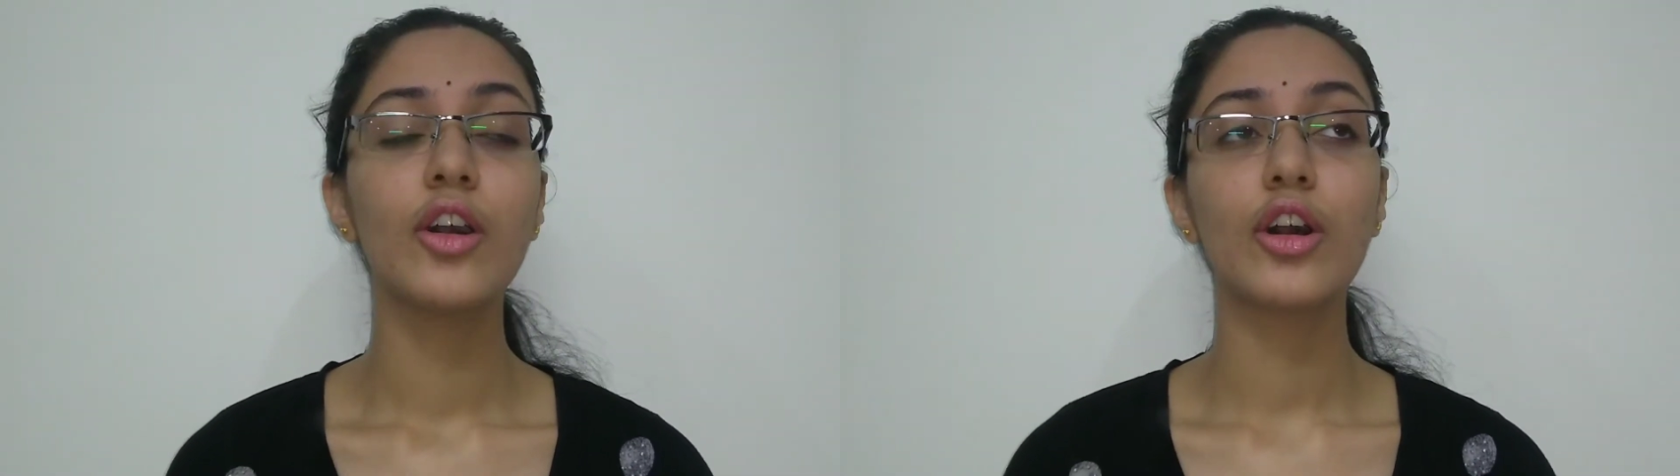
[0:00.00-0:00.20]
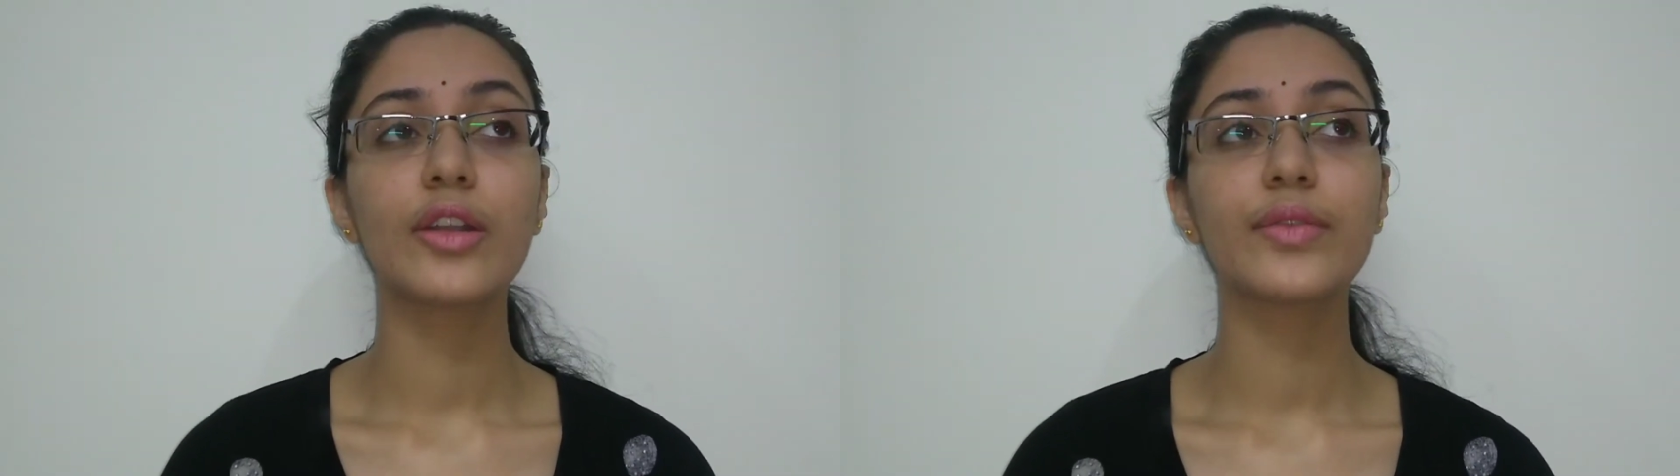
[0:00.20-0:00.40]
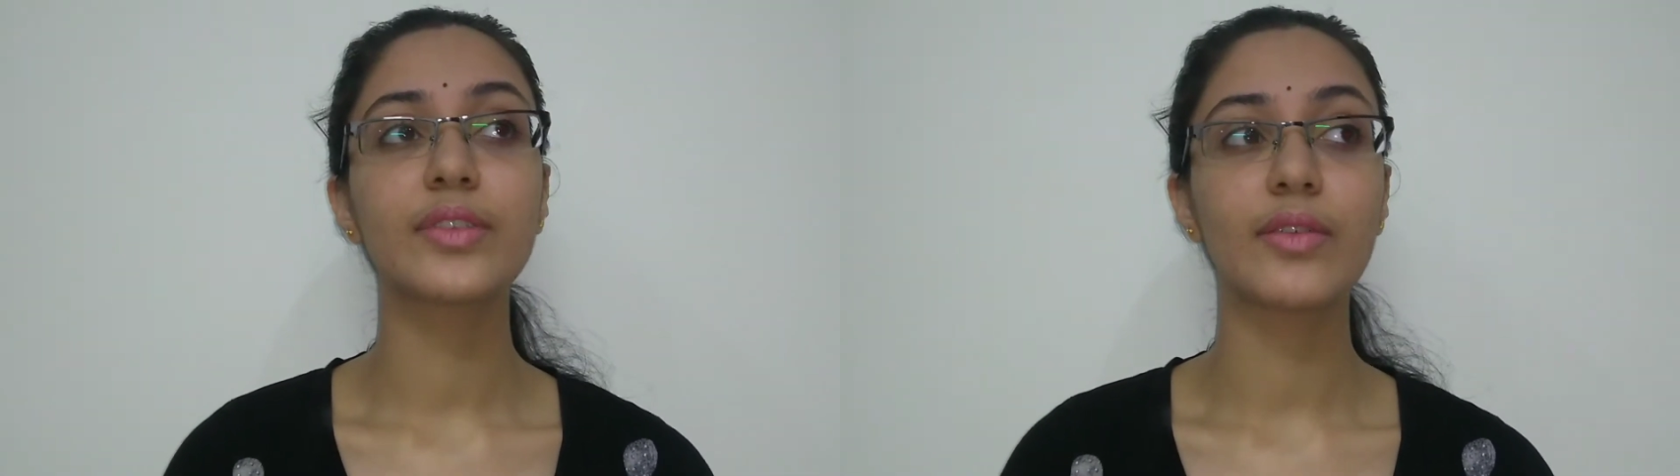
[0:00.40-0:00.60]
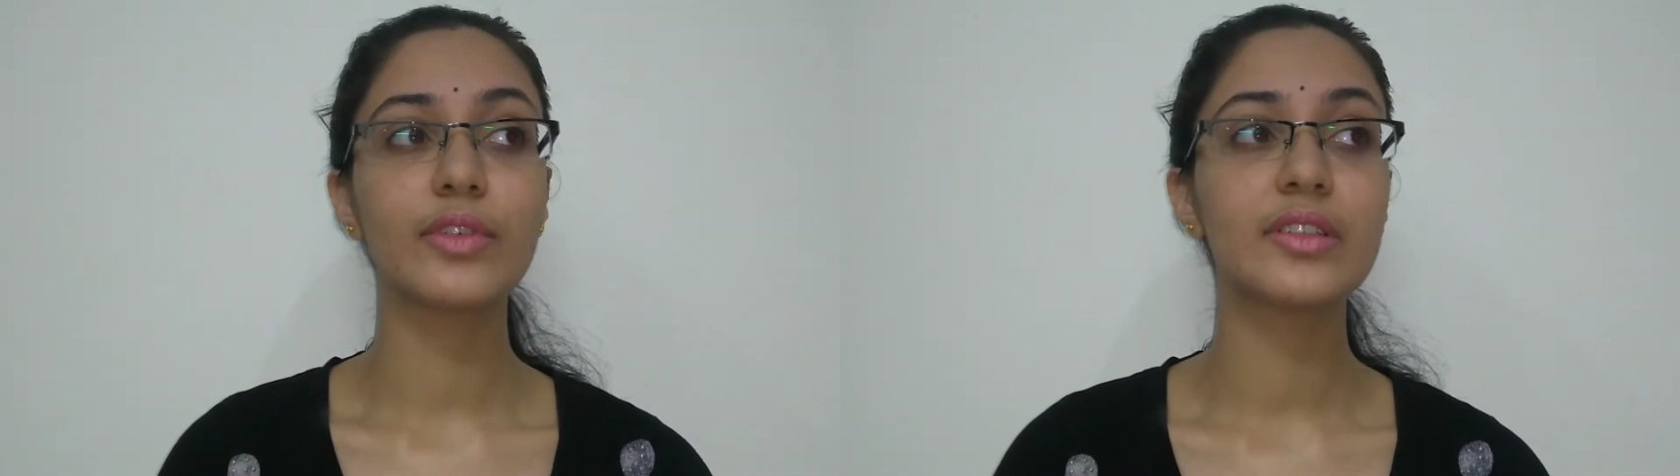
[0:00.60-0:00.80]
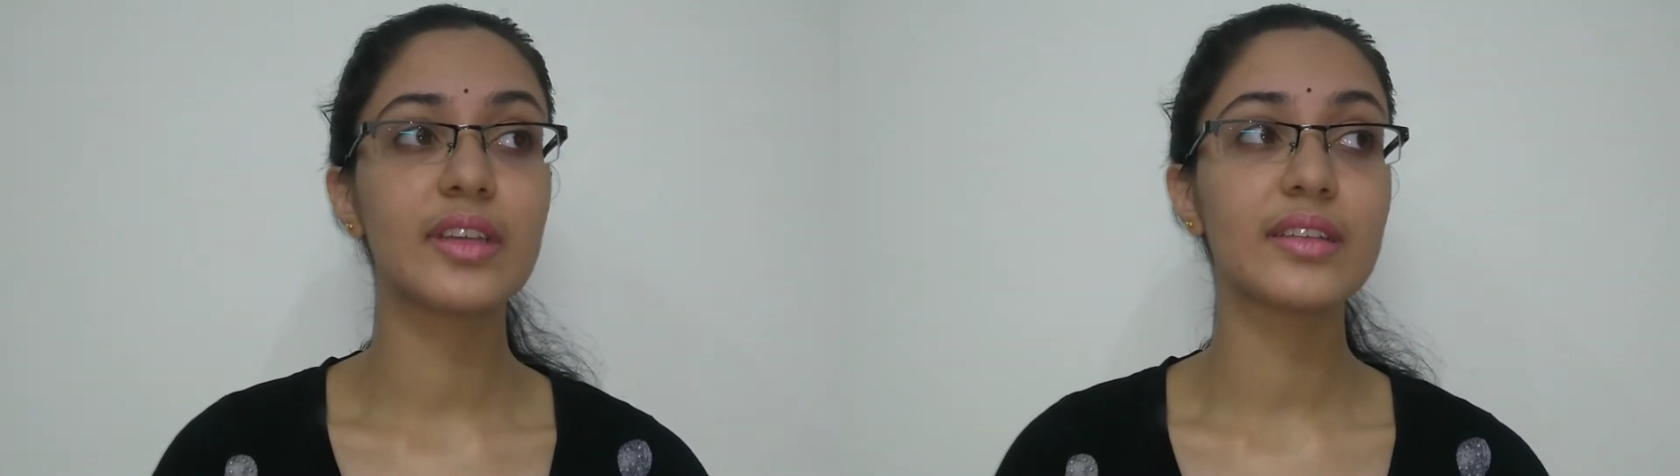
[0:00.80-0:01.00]
Or if
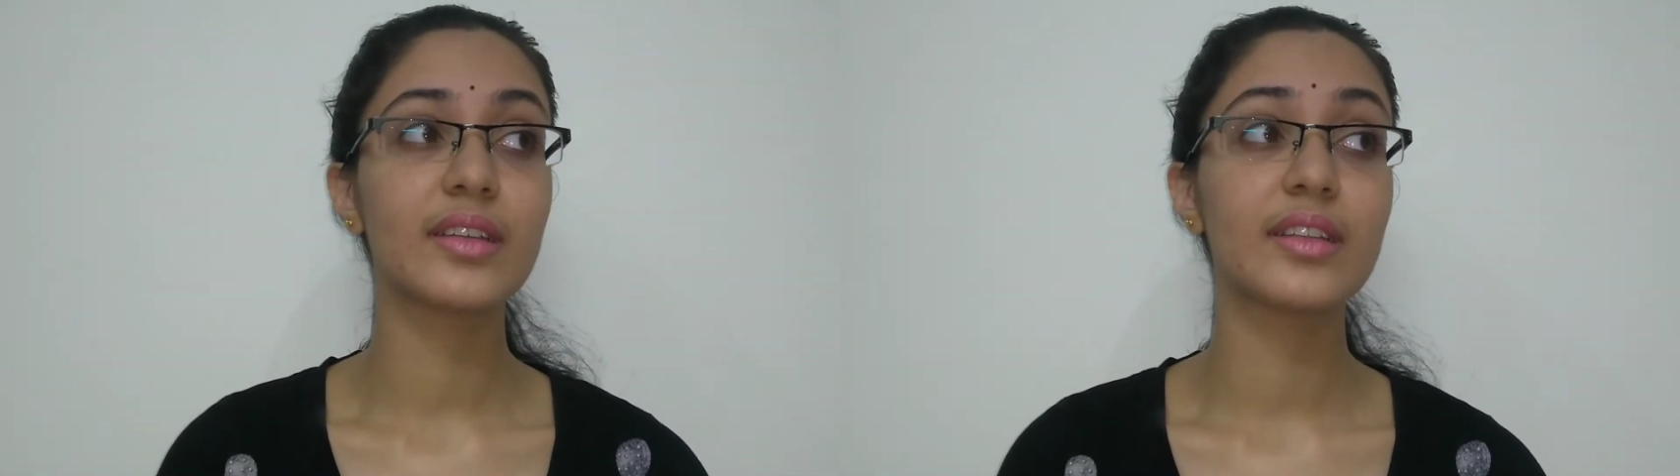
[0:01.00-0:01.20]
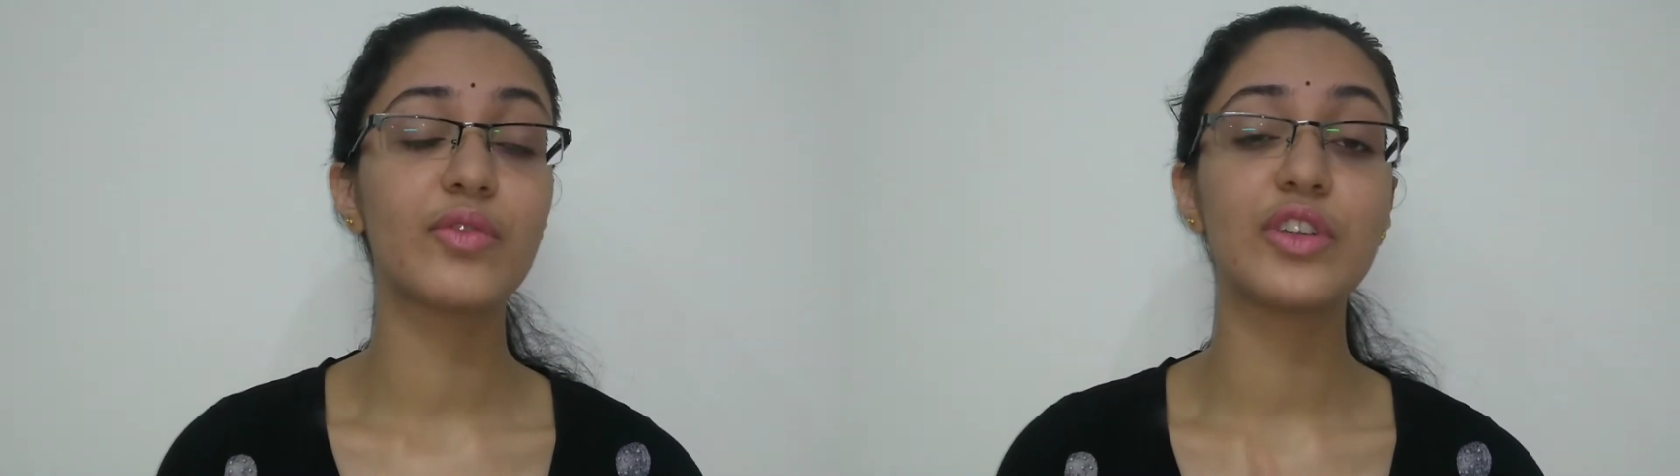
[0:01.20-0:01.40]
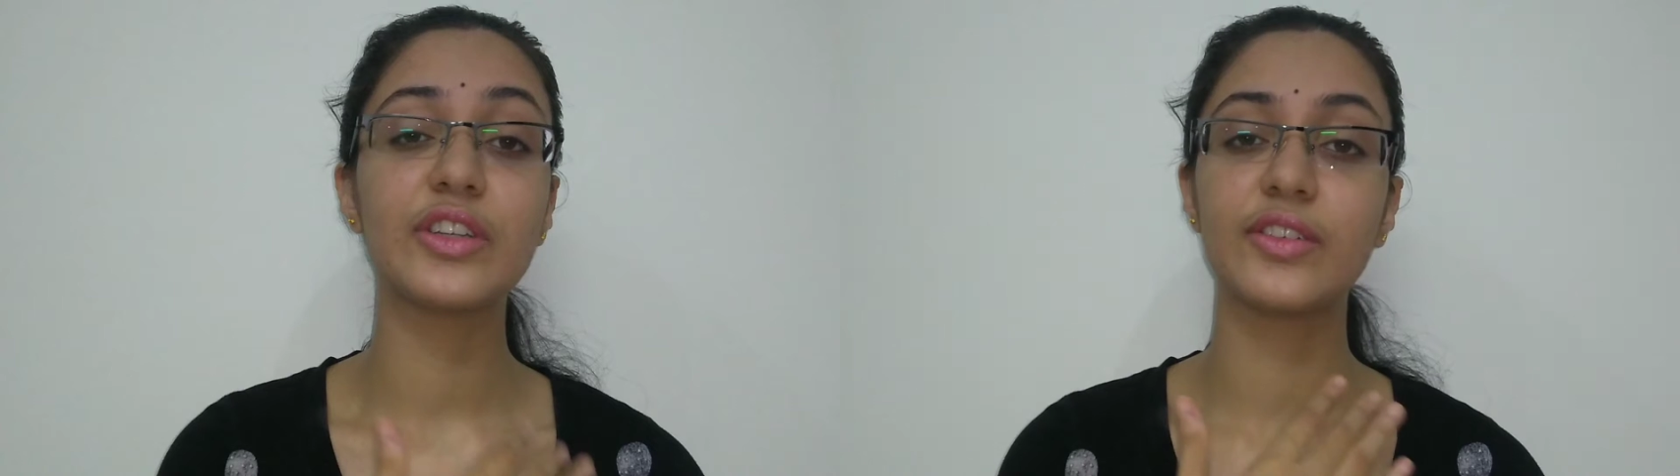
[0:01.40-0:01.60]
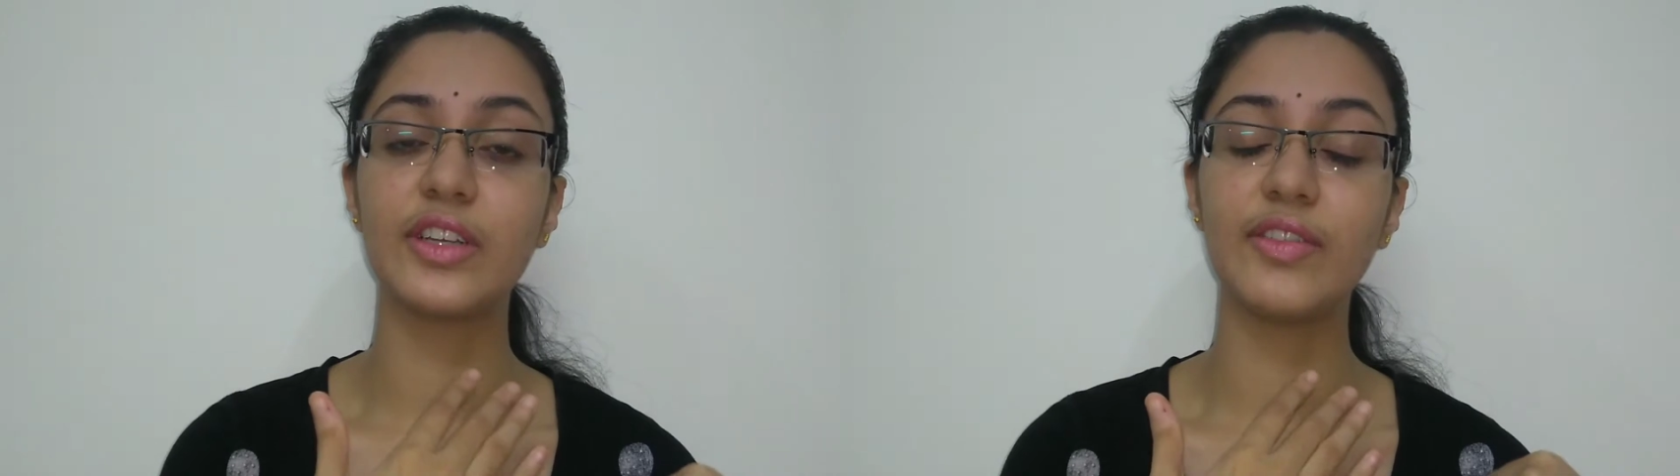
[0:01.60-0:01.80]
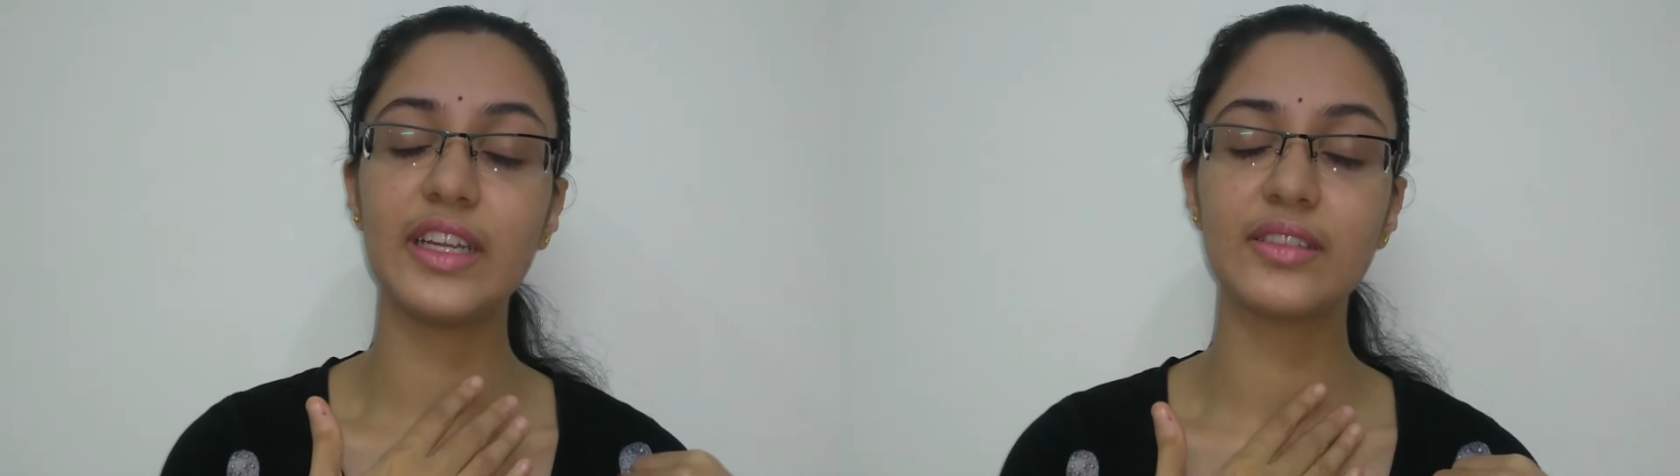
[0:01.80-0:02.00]
someone says that
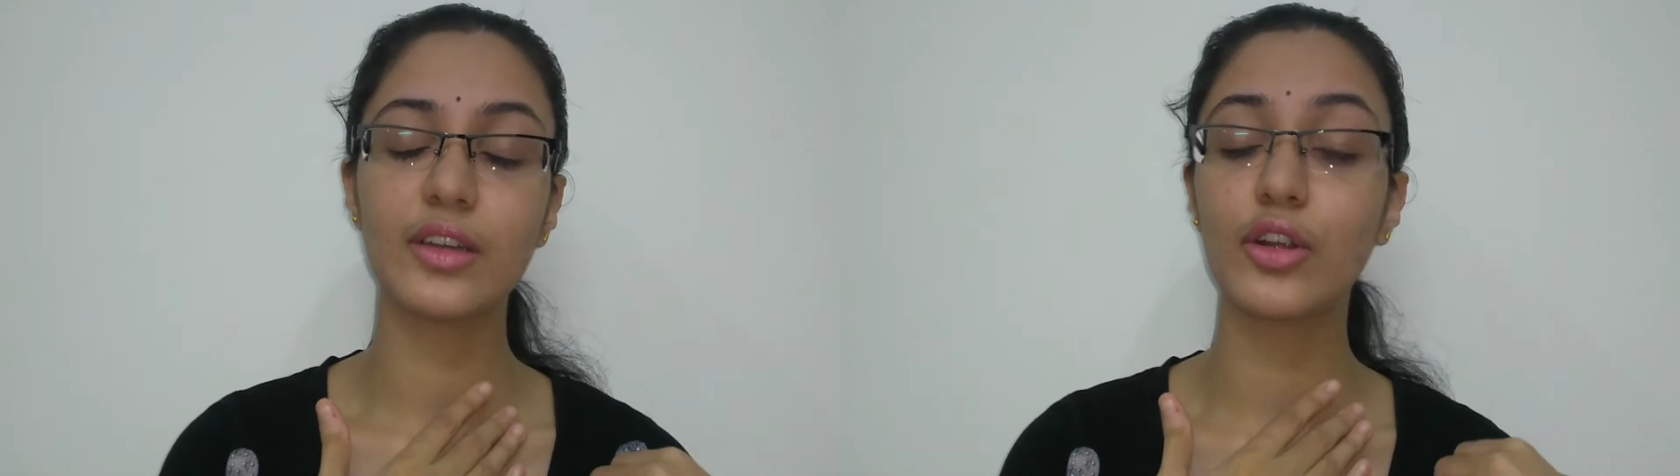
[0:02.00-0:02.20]
the visa